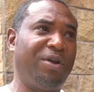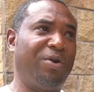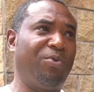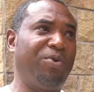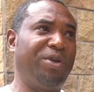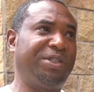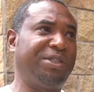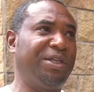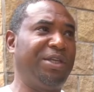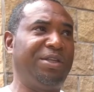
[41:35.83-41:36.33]
and
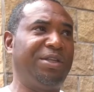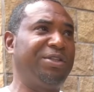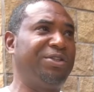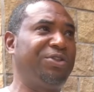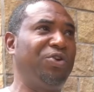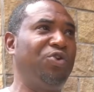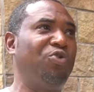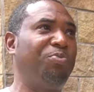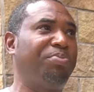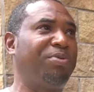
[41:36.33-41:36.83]
we see this
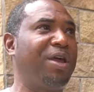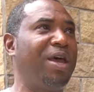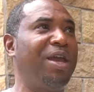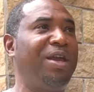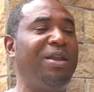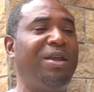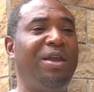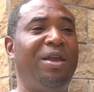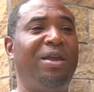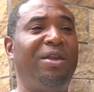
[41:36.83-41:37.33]
dude
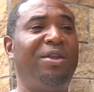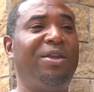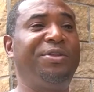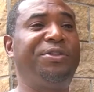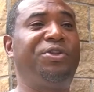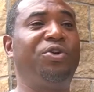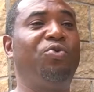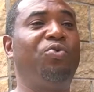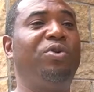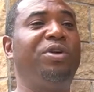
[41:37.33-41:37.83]
playing. This
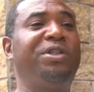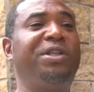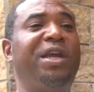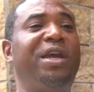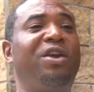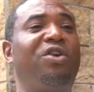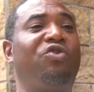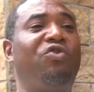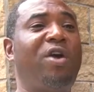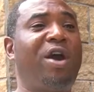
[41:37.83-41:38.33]
dude was
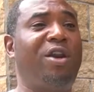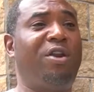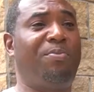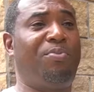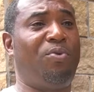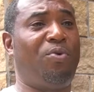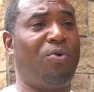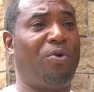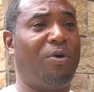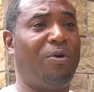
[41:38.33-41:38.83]
incredible.